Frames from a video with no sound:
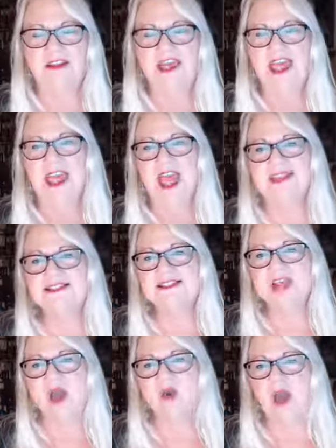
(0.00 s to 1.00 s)
And
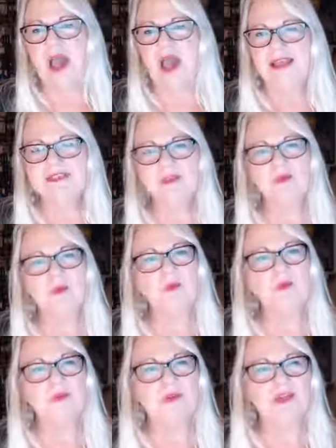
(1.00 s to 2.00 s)
so I think when we're
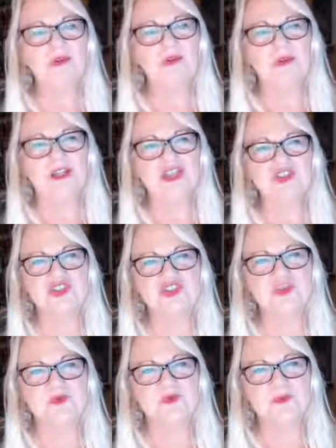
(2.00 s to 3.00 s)
building
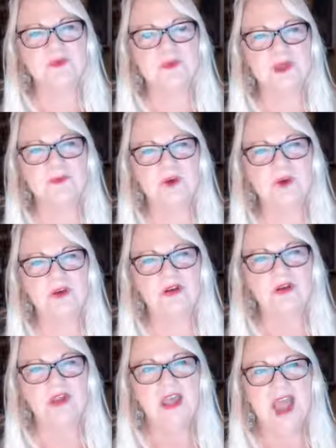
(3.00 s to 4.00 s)
relationships with people,
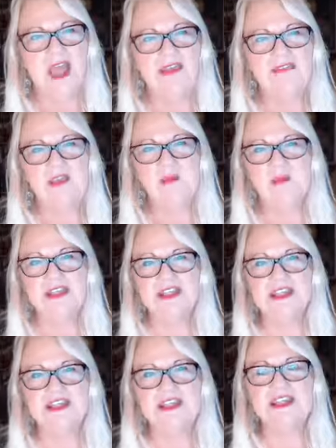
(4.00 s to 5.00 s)
I think we need
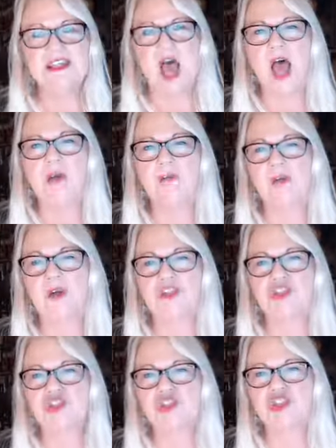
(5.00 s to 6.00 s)
to not put
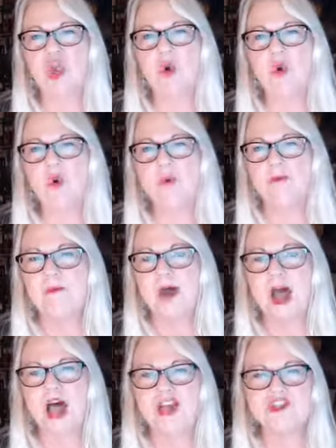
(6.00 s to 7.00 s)
so
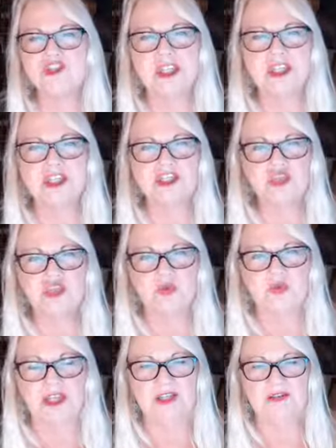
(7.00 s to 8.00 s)
much into
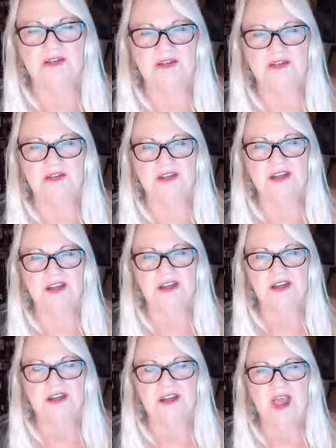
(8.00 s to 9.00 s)
it
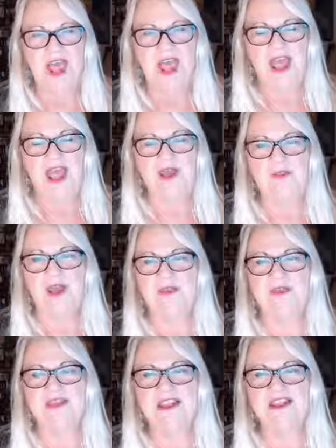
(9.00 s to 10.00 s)
rather
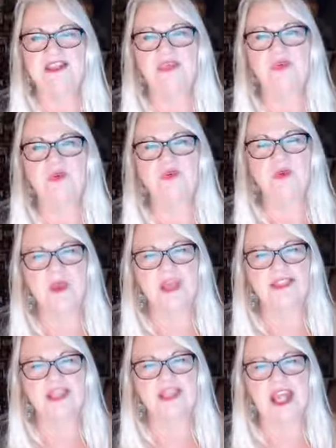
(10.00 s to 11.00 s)
than to embrace
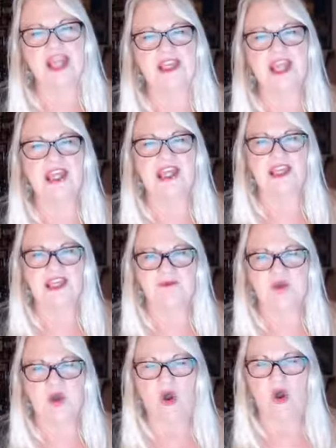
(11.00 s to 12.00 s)
it and let it
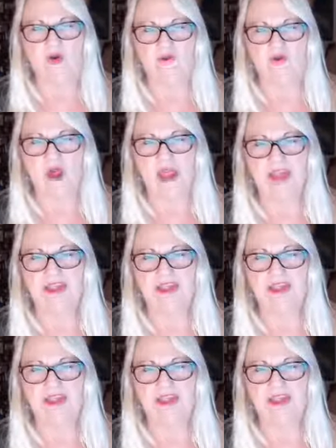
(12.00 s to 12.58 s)
evolve, right?